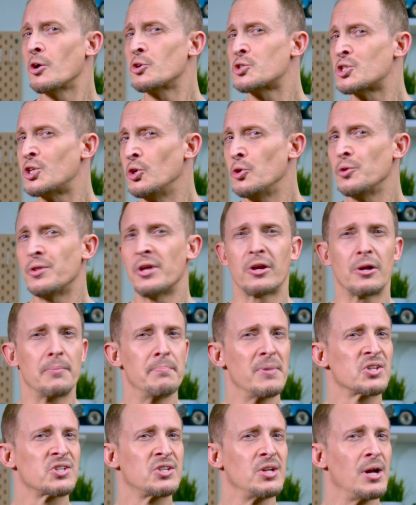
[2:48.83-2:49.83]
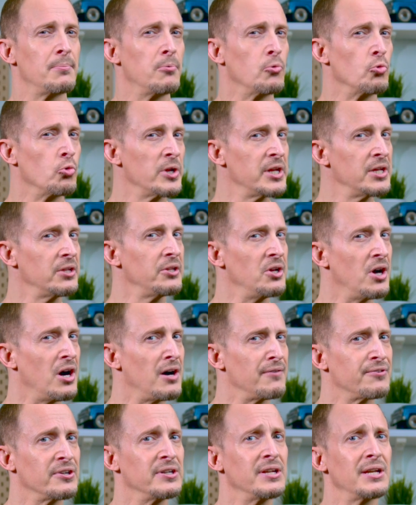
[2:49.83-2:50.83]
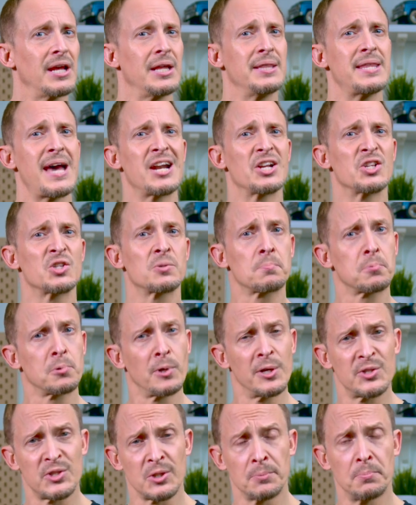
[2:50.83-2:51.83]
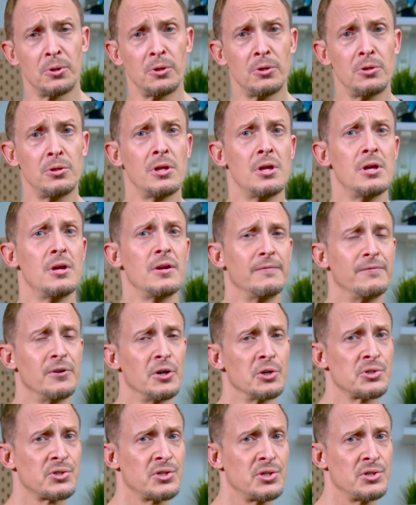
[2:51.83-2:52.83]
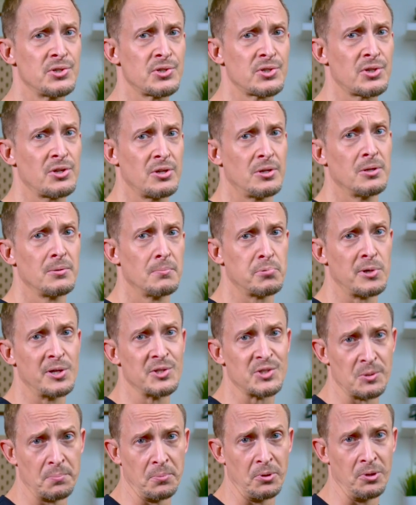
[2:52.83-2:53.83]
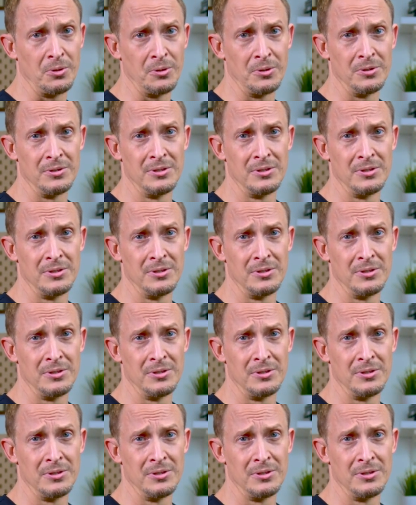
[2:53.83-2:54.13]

are two that are mixed up really often, and that is principle versus principle.